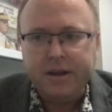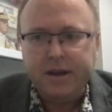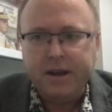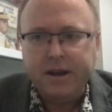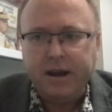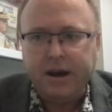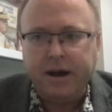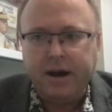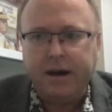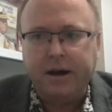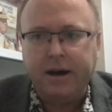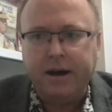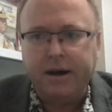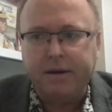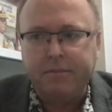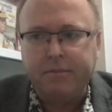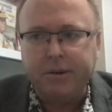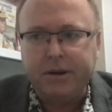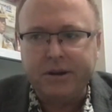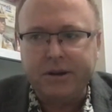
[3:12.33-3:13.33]

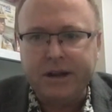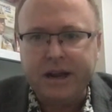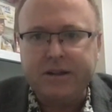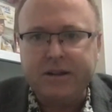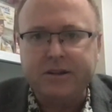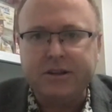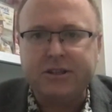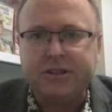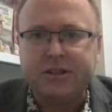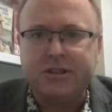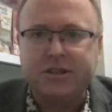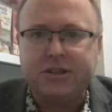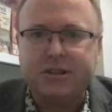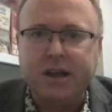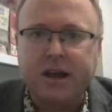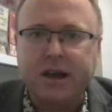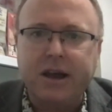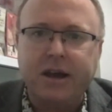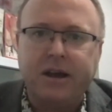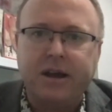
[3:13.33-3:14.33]
But needless to
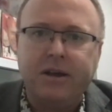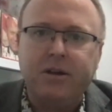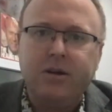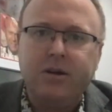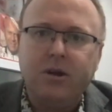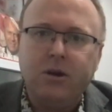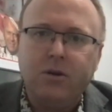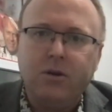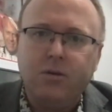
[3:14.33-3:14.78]
say,